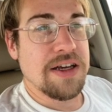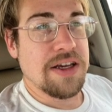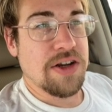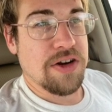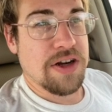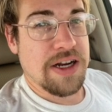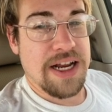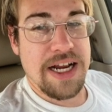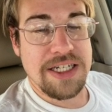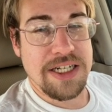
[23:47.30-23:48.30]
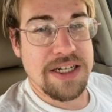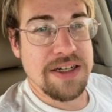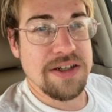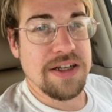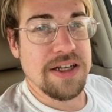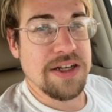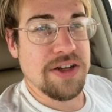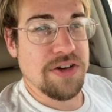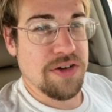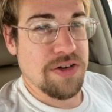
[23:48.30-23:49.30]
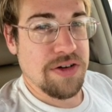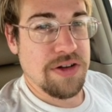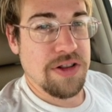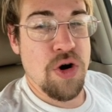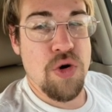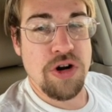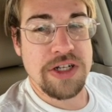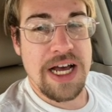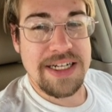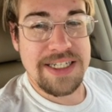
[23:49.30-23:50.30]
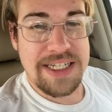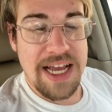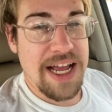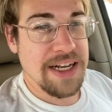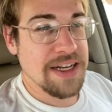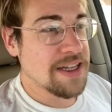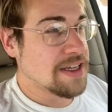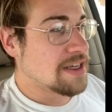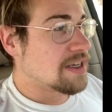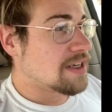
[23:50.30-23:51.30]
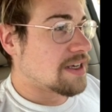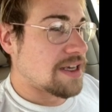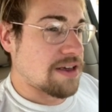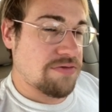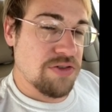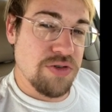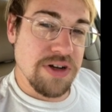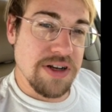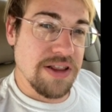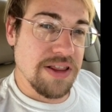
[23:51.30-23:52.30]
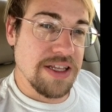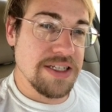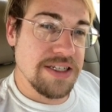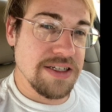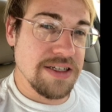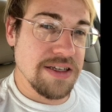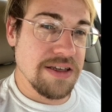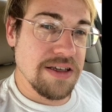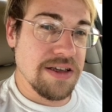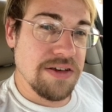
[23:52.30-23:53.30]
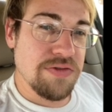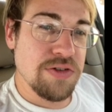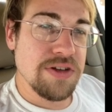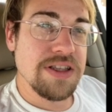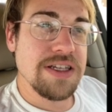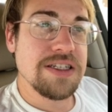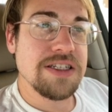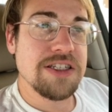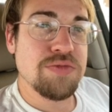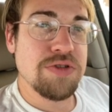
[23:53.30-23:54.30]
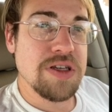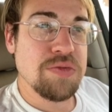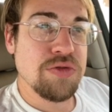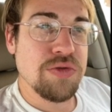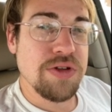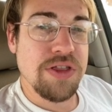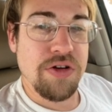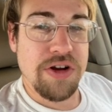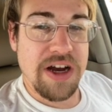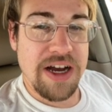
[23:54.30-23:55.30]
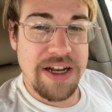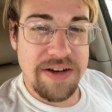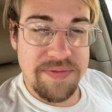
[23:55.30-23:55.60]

your connection in your lower dantian, if you could listen, if you could listen to people with your gut,